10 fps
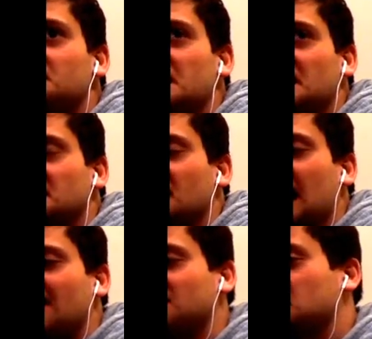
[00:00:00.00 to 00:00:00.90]
the
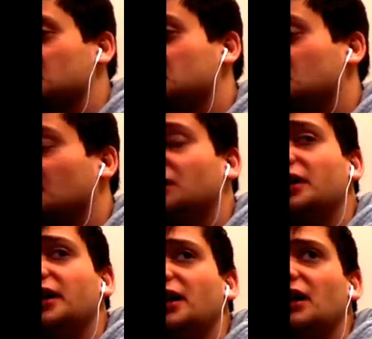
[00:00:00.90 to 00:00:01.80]
Cavs are
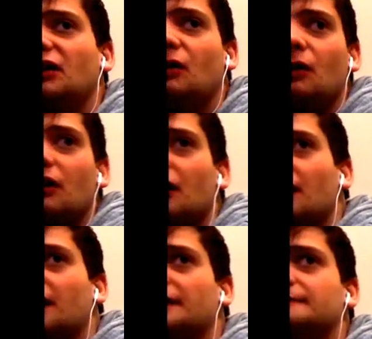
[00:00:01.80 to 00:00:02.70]
struggling,
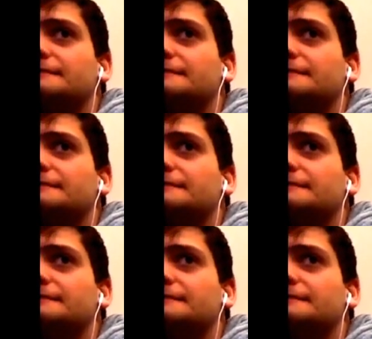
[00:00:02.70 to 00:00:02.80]
or